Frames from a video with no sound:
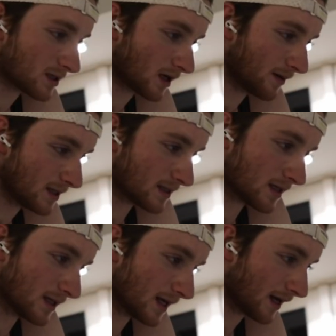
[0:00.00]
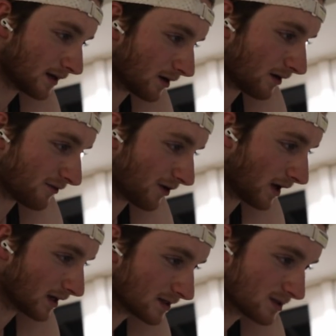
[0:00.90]
Coming into the end of
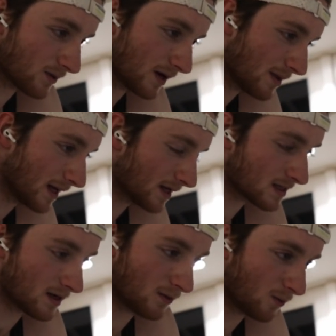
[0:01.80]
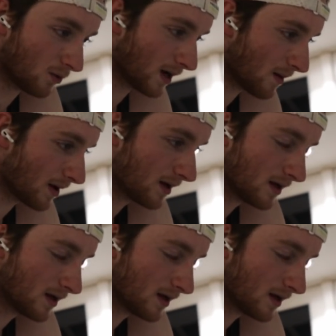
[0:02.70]
20-minute warm-up.